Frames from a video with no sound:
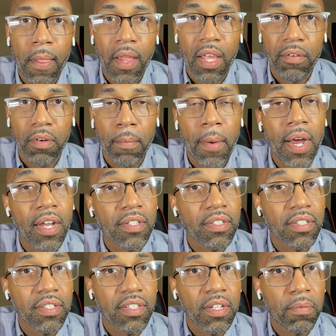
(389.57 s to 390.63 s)
and reminds
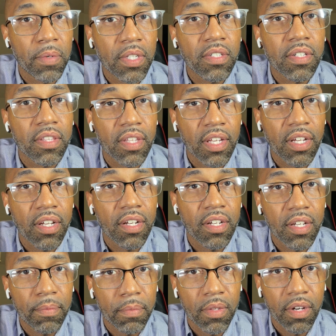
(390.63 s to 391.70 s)
us that we should think
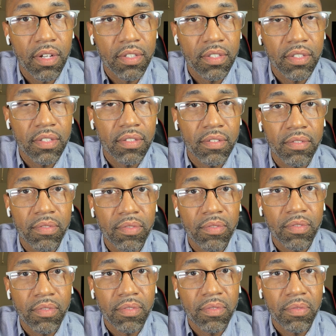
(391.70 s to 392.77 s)
dumb thoughts,
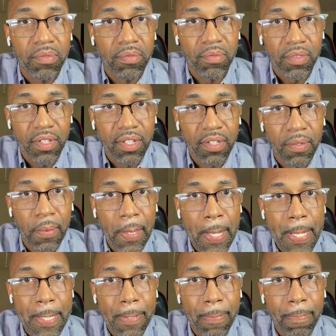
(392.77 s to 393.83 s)
right?
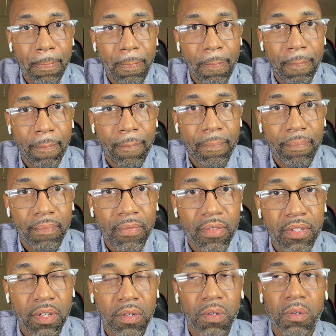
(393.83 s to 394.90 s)

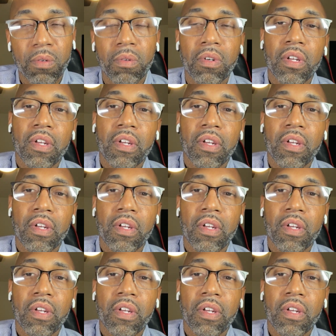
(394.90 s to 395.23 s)
So